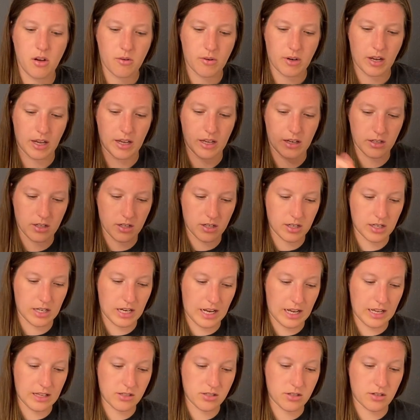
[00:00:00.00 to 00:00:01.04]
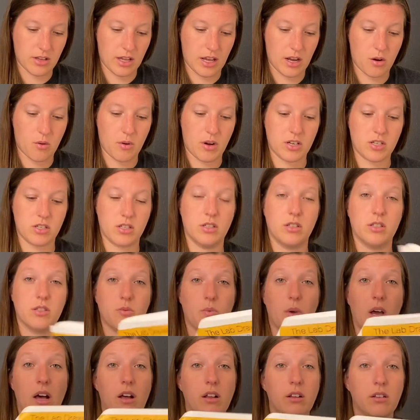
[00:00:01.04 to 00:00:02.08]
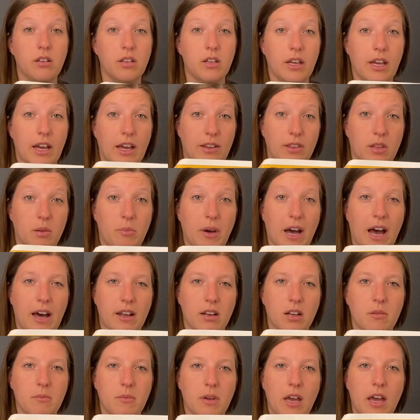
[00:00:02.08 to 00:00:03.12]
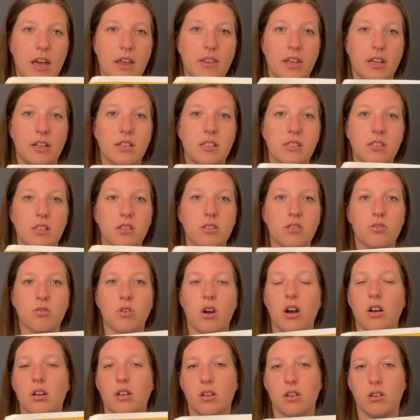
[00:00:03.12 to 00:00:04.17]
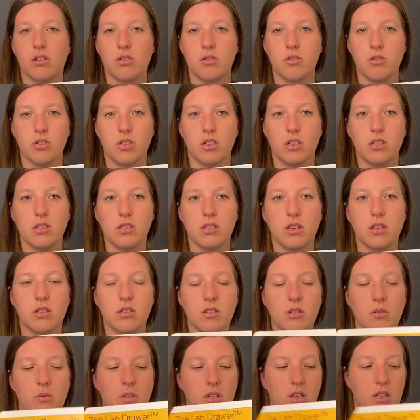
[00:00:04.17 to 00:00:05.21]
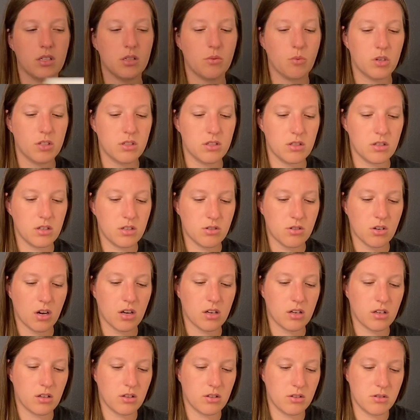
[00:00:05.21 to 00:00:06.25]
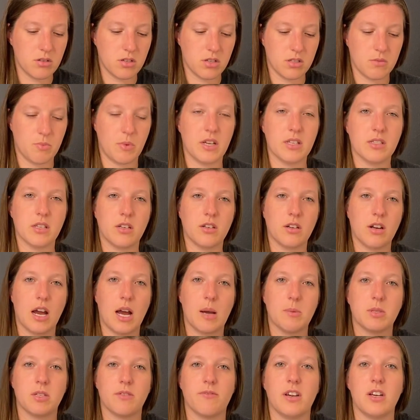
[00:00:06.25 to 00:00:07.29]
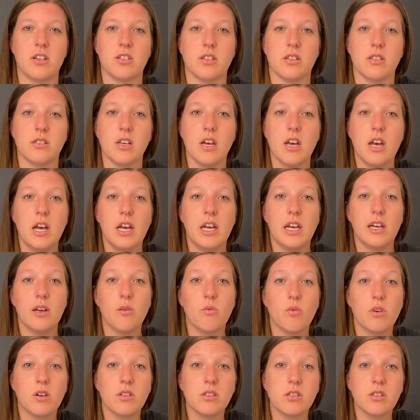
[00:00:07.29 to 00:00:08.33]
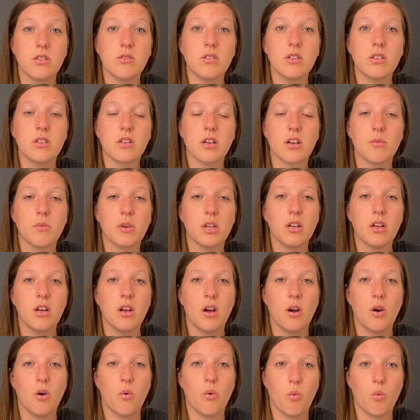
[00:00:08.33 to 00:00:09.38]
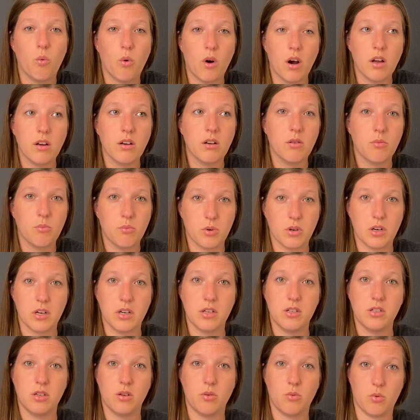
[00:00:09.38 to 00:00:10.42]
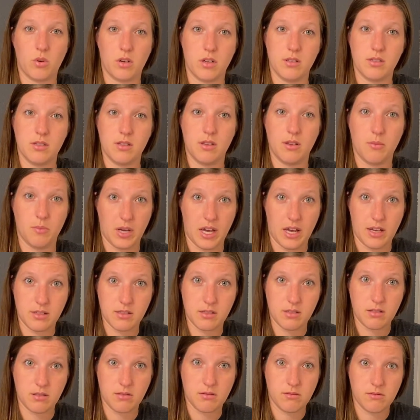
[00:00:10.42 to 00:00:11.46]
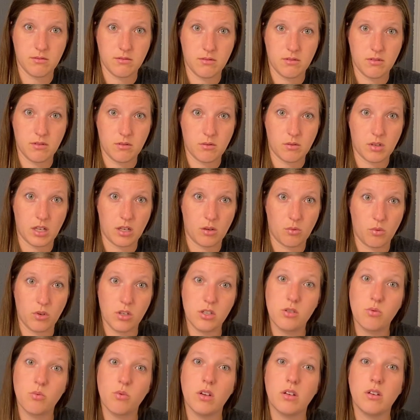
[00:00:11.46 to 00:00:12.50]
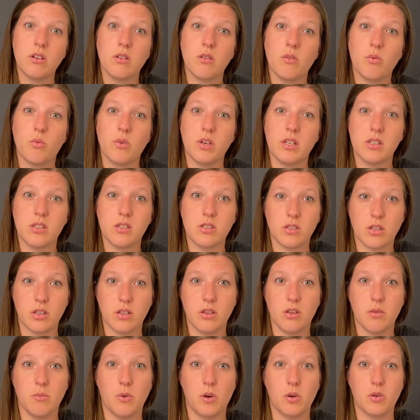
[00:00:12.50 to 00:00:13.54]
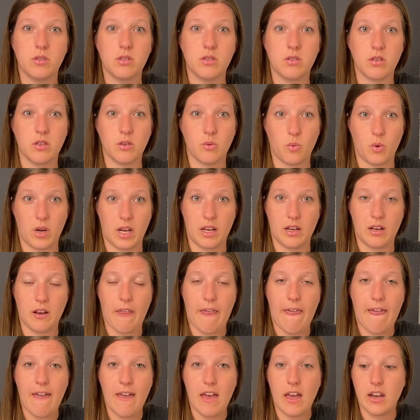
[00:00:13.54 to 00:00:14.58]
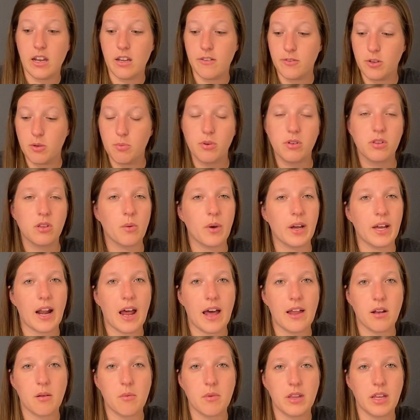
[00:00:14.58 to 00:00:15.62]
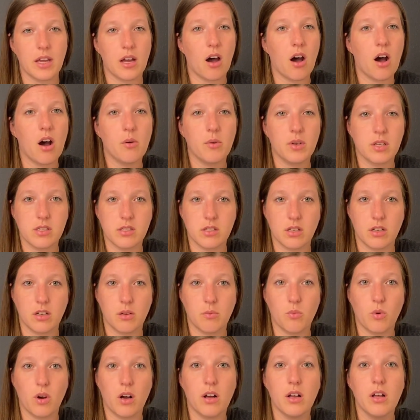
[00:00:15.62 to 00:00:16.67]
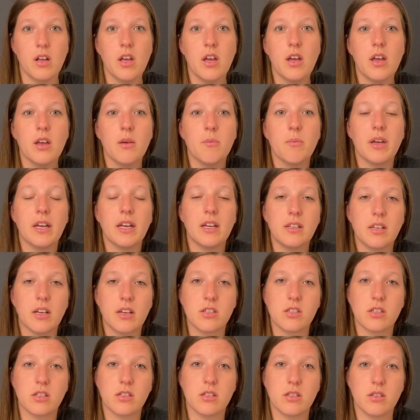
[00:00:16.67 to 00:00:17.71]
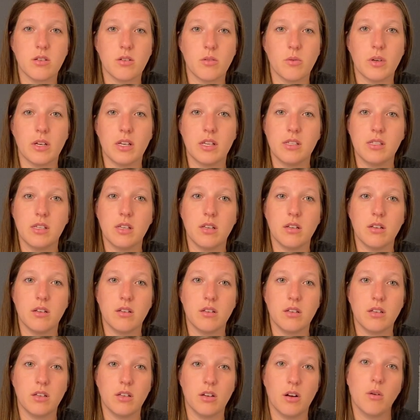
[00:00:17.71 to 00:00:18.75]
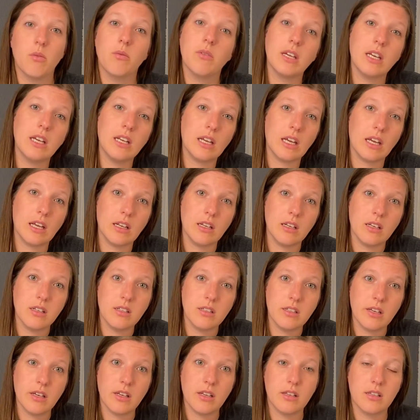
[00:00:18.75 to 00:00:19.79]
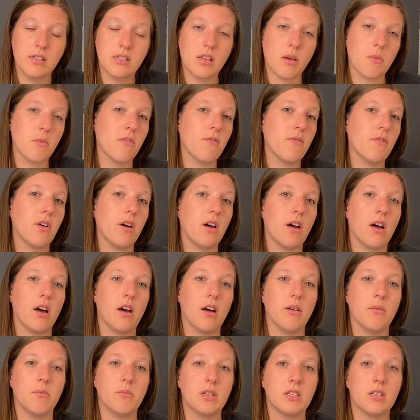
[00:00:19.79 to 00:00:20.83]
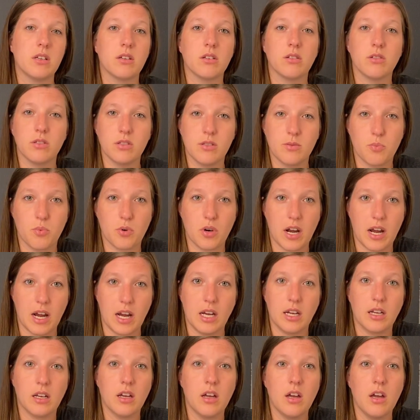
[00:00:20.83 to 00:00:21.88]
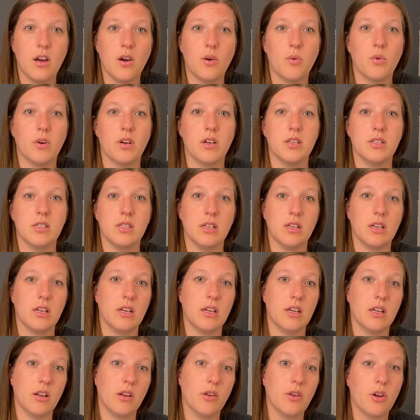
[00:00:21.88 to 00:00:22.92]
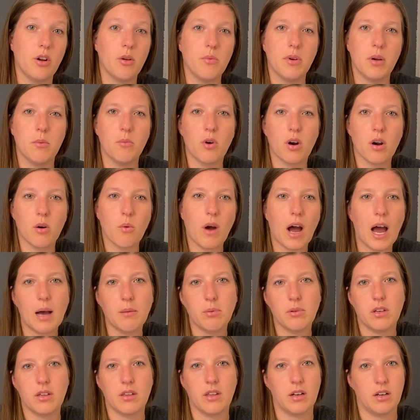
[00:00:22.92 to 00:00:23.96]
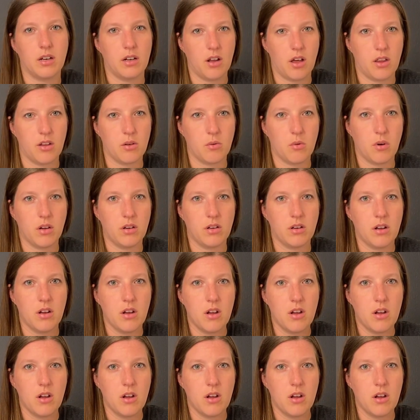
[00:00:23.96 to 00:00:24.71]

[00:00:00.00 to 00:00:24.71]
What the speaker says: Okay, and you're going to answer that question as well at the bottom, and then it says draw conclusions. And so when it wants you to draw conclusions based on your observations, it wants you to determine what bridge was the best. Okay, which one withstood the most weight? And if you put the weight on them and they all withstood them, well, pay attention to, is it, leaning? Did some of the materials break? Was it a little bit more wobbly than another one?